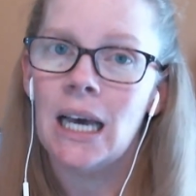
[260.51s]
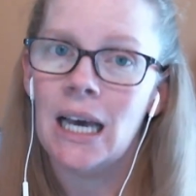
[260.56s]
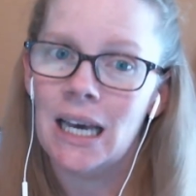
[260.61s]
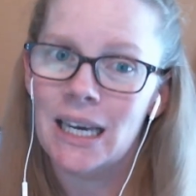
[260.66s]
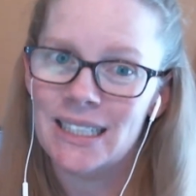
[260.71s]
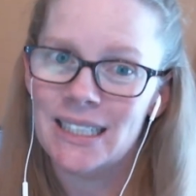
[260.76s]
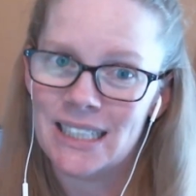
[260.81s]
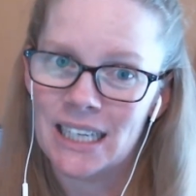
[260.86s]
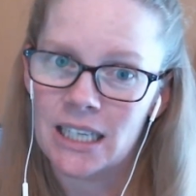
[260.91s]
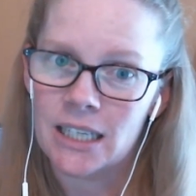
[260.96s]

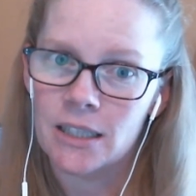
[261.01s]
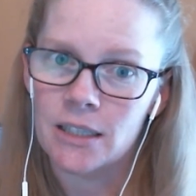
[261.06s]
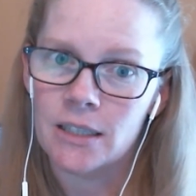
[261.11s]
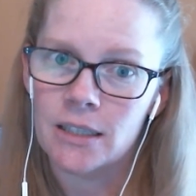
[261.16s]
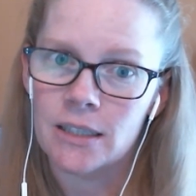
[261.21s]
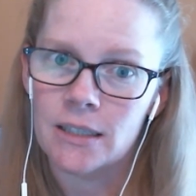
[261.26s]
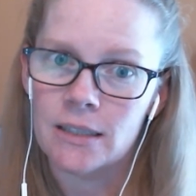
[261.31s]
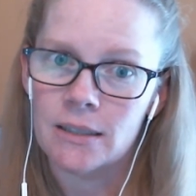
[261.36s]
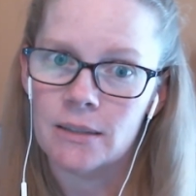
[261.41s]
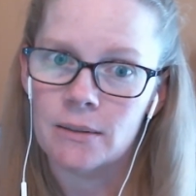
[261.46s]
I'd take
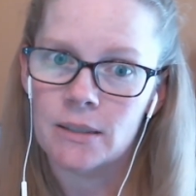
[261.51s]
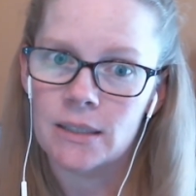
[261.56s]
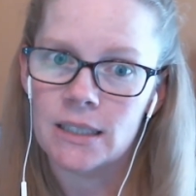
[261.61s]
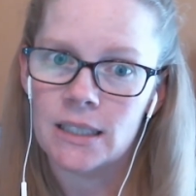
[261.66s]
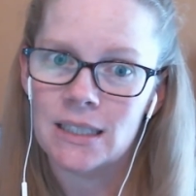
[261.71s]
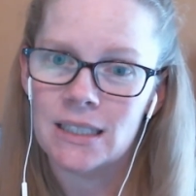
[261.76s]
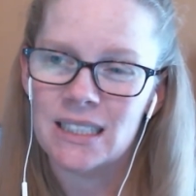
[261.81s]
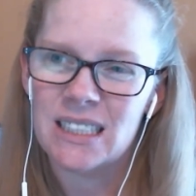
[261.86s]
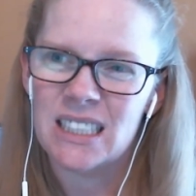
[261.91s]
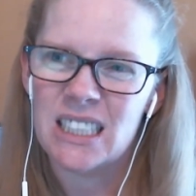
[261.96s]
a
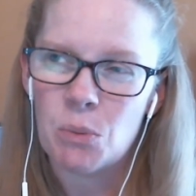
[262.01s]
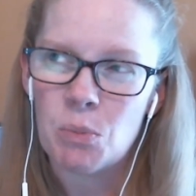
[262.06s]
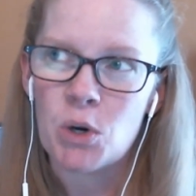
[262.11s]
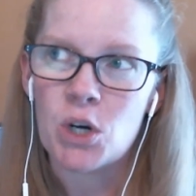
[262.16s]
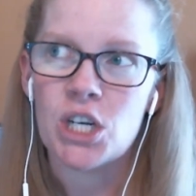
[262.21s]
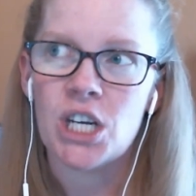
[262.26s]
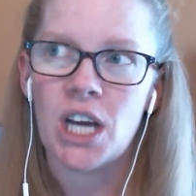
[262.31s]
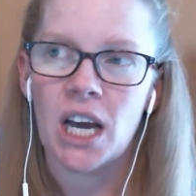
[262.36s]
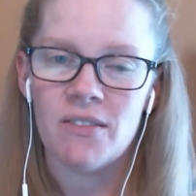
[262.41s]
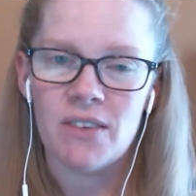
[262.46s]
deeper
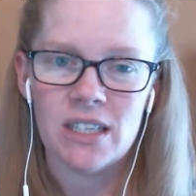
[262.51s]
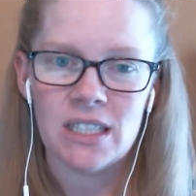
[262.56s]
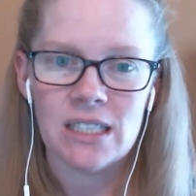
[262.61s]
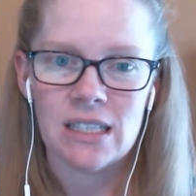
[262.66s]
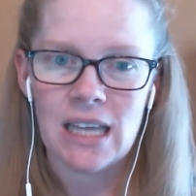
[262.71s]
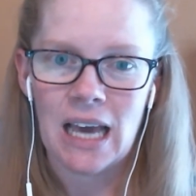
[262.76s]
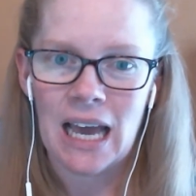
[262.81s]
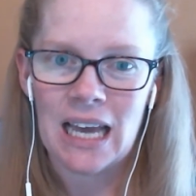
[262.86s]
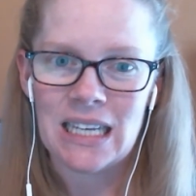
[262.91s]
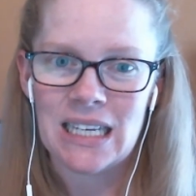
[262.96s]
dive into
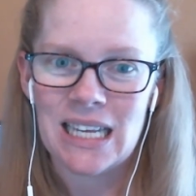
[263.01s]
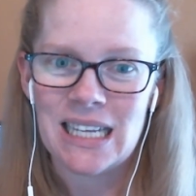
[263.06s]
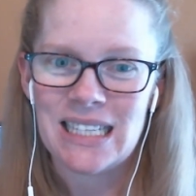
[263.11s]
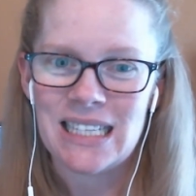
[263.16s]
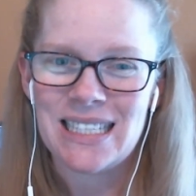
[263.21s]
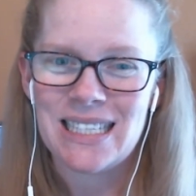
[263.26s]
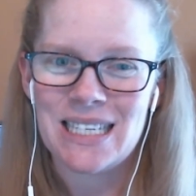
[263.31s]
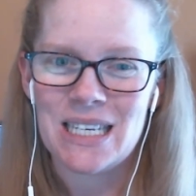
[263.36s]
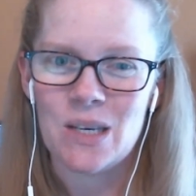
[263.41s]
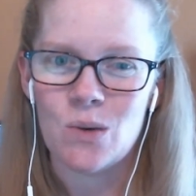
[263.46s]
that and
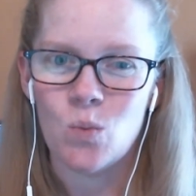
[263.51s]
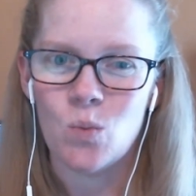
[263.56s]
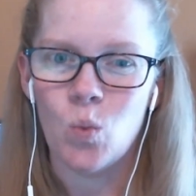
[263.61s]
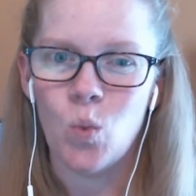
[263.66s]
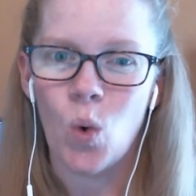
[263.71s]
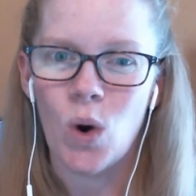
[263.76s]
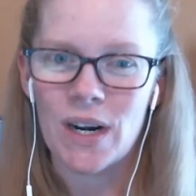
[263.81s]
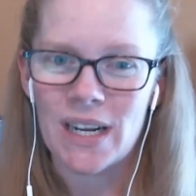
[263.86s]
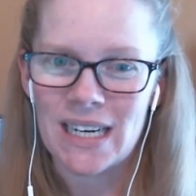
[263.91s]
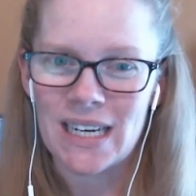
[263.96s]
see
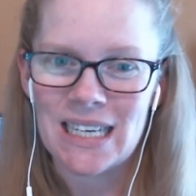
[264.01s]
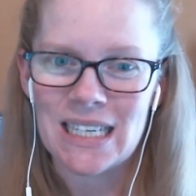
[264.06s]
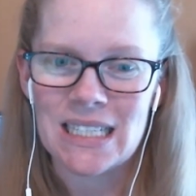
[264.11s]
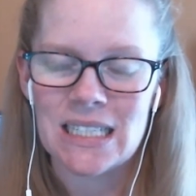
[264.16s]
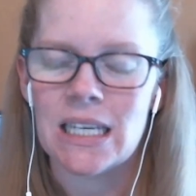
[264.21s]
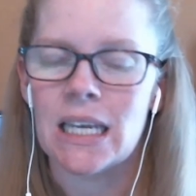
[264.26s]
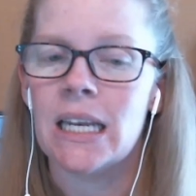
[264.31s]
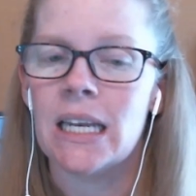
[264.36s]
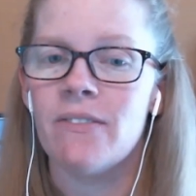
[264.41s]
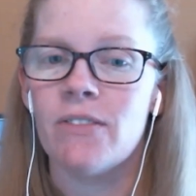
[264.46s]
what it is
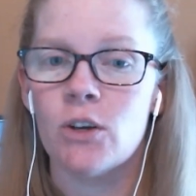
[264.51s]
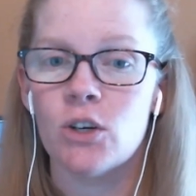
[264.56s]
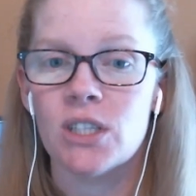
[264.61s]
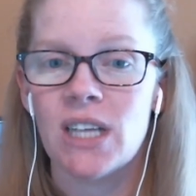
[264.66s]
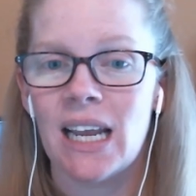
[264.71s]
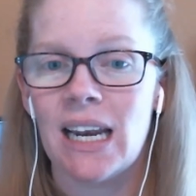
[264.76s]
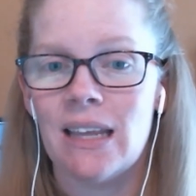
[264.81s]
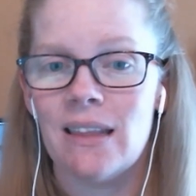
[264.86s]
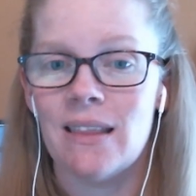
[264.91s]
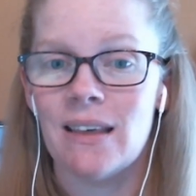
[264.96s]
and if there's
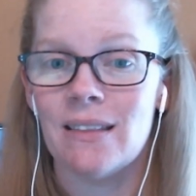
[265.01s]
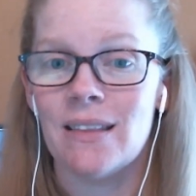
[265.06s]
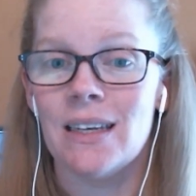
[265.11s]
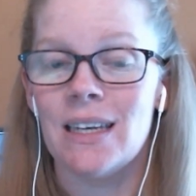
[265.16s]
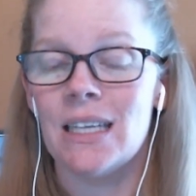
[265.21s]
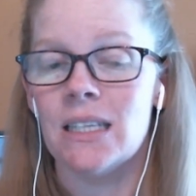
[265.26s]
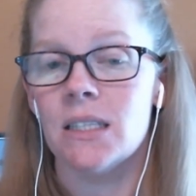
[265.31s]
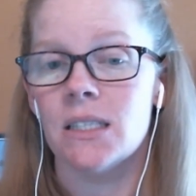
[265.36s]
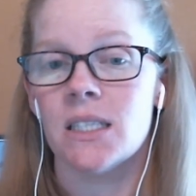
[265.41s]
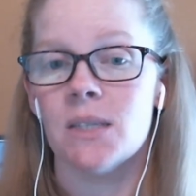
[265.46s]
anything that
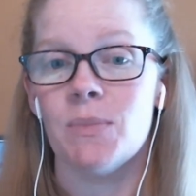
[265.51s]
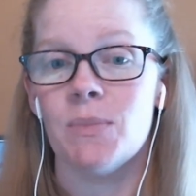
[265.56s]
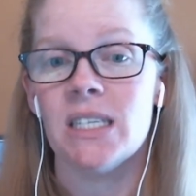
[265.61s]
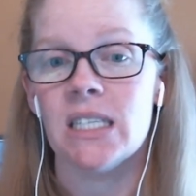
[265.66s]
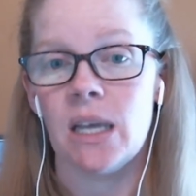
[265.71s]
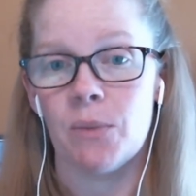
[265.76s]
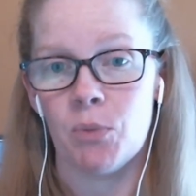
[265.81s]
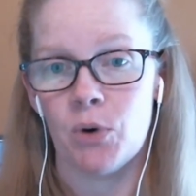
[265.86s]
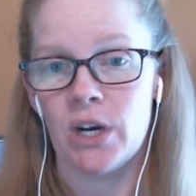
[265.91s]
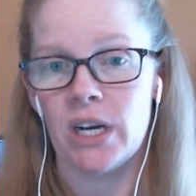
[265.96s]
needs to be
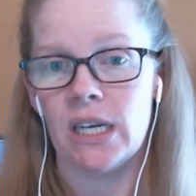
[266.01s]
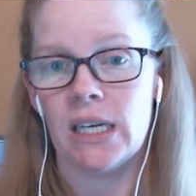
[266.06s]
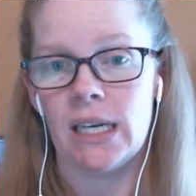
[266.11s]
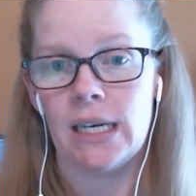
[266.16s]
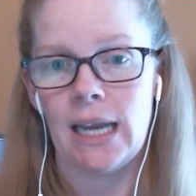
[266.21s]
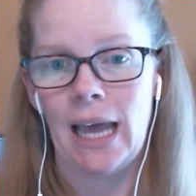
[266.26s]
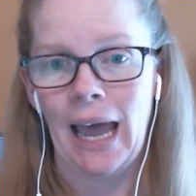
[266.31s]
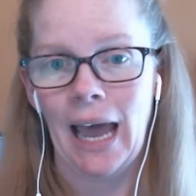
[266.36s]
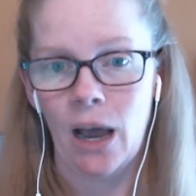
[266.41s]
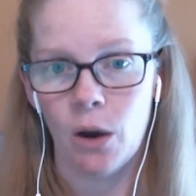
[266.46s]
separated
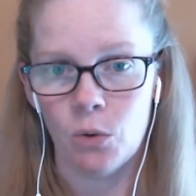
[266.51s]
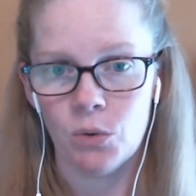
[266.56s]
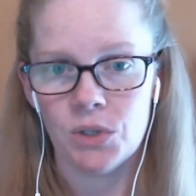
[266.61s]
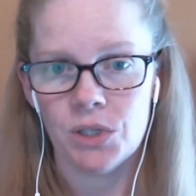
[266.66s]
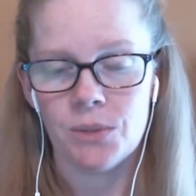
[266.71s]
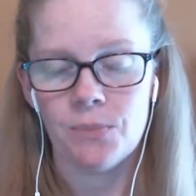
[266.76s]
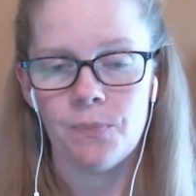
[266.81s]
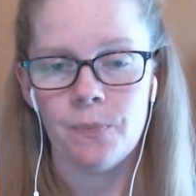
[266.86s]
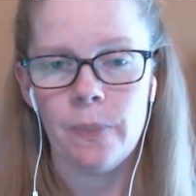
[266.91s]
out.